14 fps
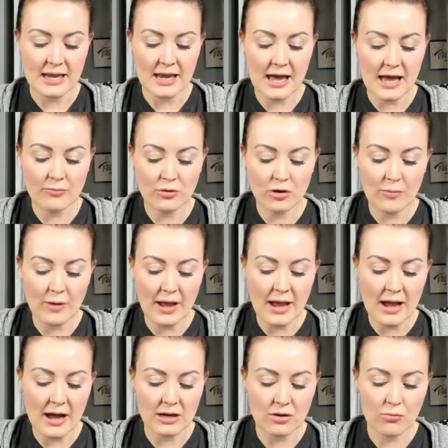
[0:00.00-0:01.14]
Add a
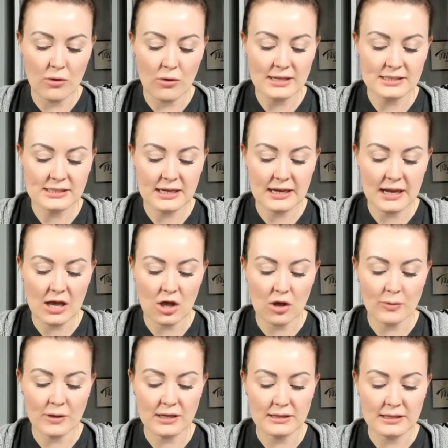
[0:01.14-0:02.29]
probiotic? What can help
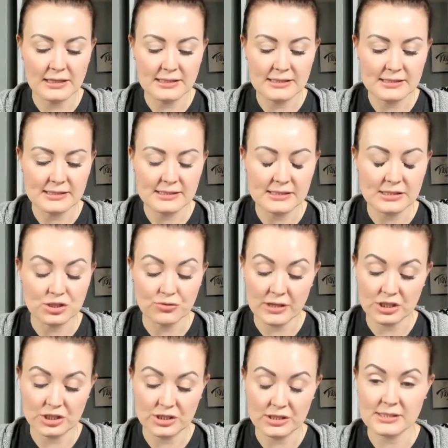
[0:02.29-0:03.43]
in these
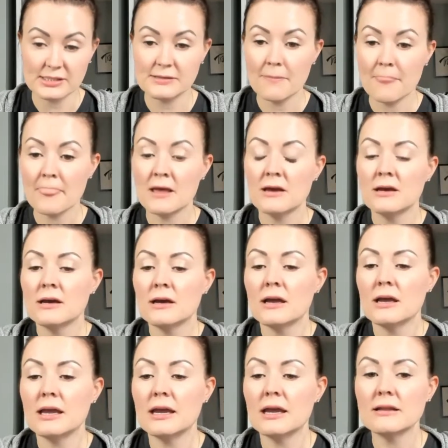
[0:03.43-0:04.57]
situations?
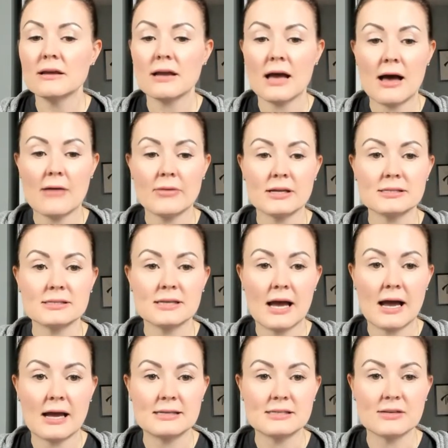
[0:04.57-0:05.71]
In the comments,
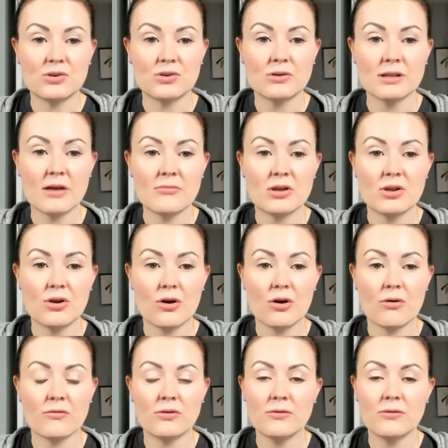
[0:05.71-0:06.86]
guys, if you can let me know
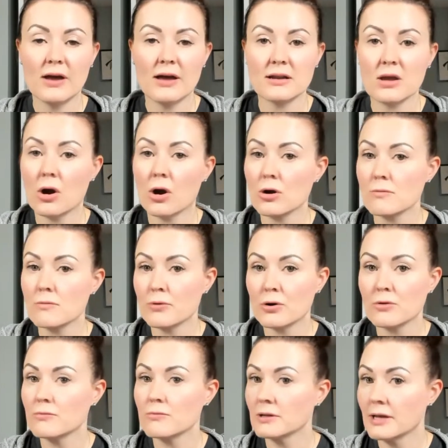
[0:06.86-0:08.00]
if you've had any heartburn
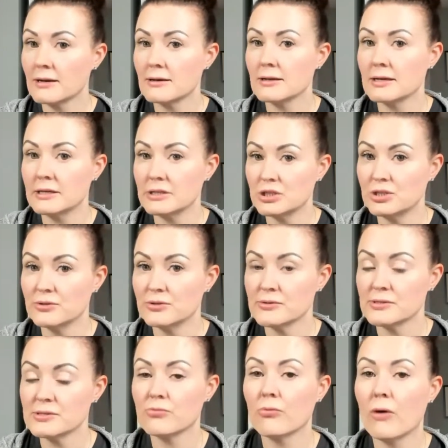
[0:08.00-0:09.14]
related issues,
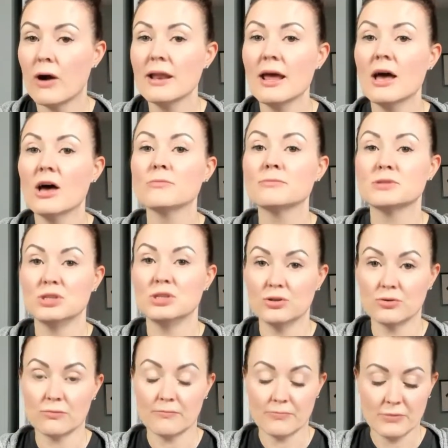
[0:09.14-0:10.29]
what helped
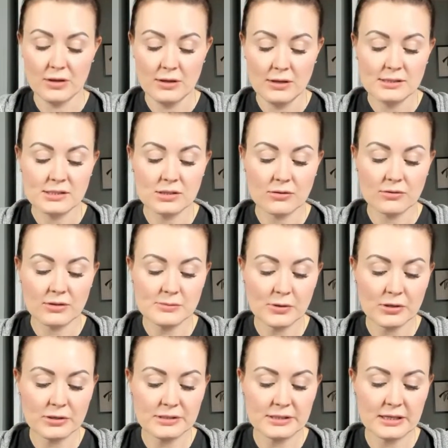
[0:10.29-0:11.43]
you? So this
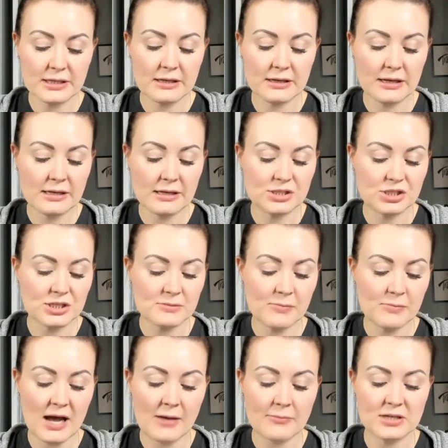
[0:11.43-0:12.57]
person, it's just
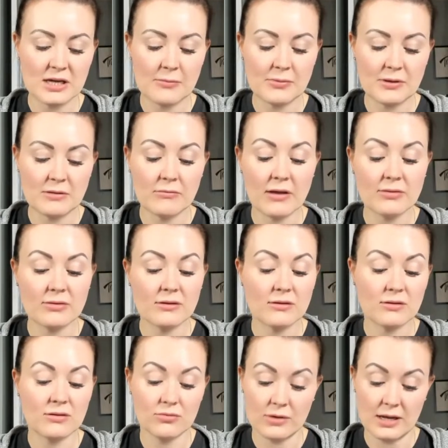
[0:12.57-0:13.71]
popped up in month
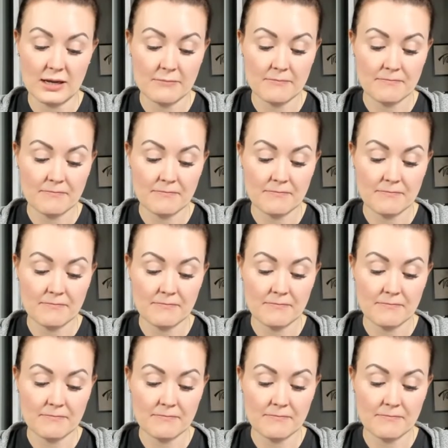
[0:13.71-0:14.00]
3.